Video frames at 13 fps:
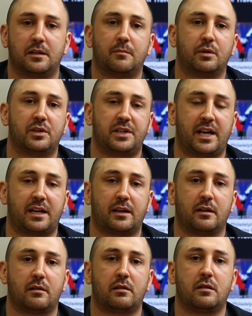Number 10,
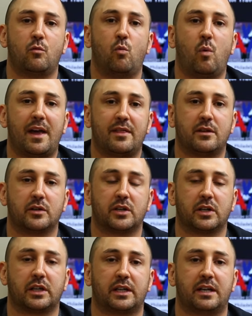the
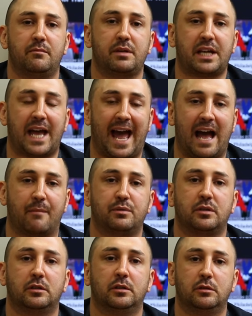weather can be
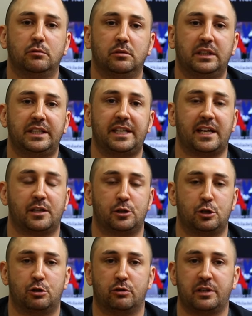absolutely
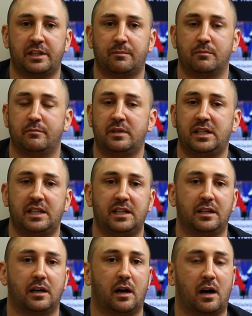extreme,
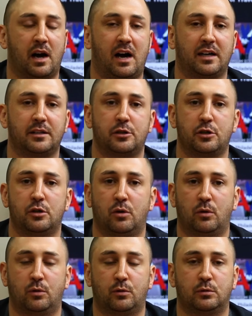meaning hot to
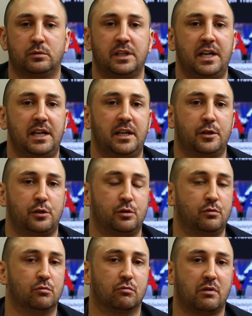cold
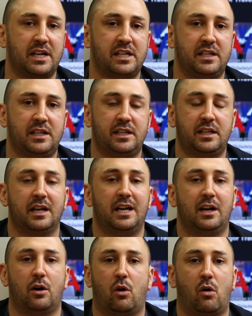to rainy,
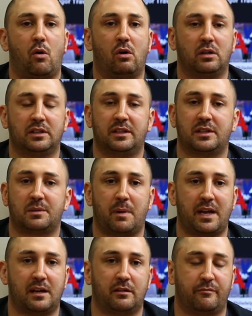all in the
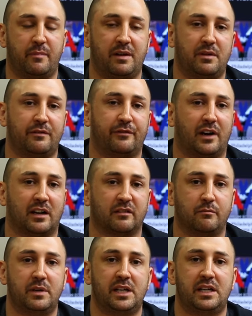span of maybe
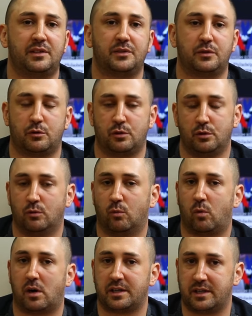five minutes to
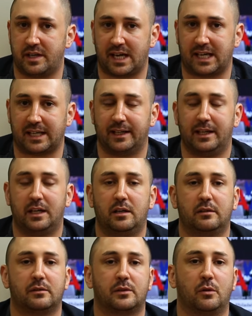one day.
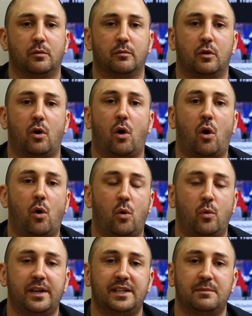So
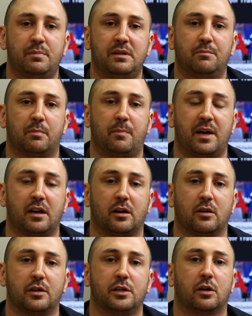always be
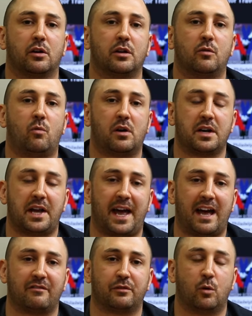prepared. You're going to want to
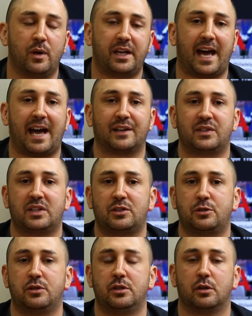have quick
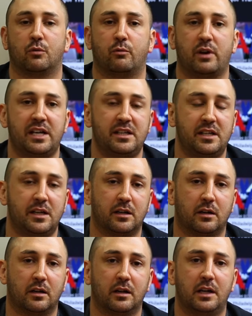access to your rain
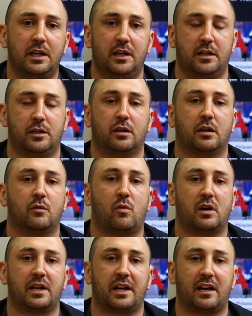gear. You're going to
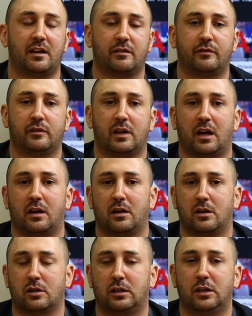want to have
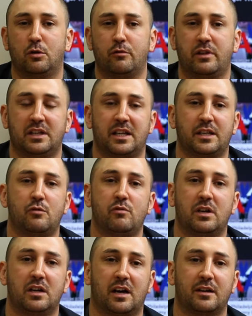uh, clothing that
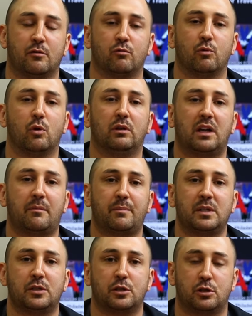you can kind of roll
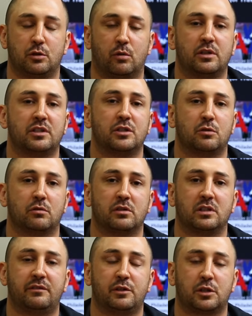up into shorts and
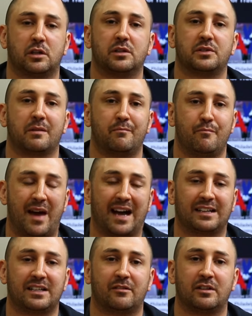short sleeve shirts and
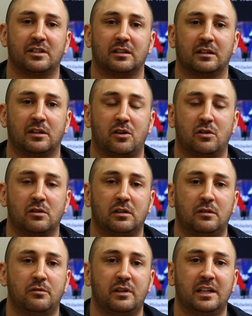back down into long
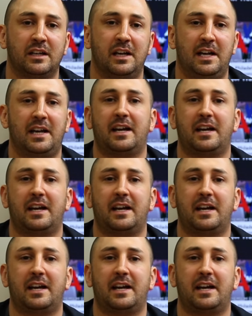clothing.